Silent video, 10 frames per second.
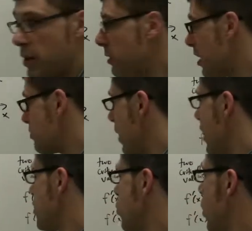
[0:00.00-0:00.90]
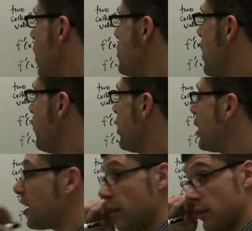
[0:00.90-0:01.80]
Because minus 1 is
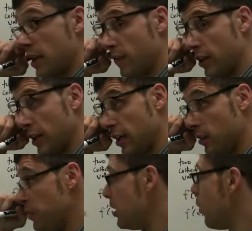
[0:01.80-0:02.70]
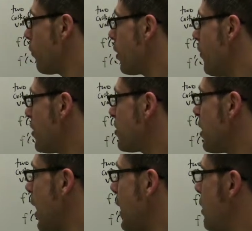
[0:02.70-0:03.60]
definitely going to be over on this
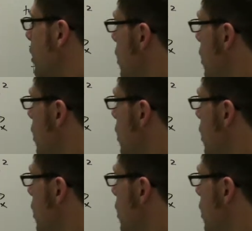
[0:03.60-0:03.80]
side.